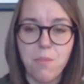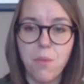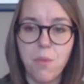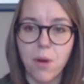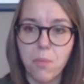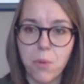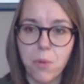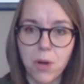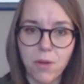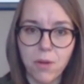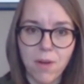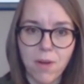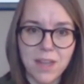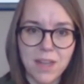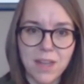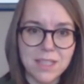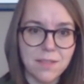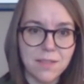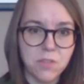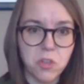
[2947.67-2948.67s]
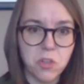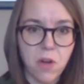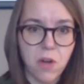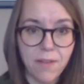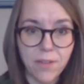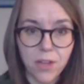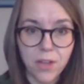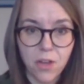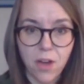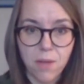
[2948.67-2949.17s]
more progressive
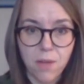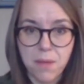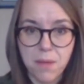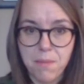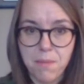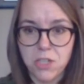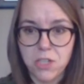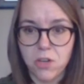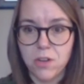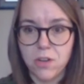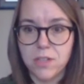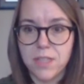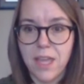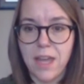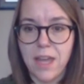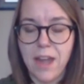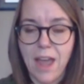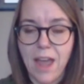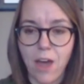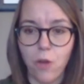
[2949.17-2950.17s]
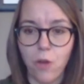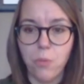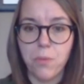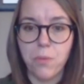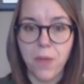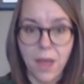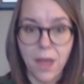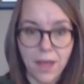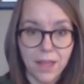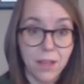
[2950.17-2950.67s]
traffic calming measures that
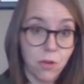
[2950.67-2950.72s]
help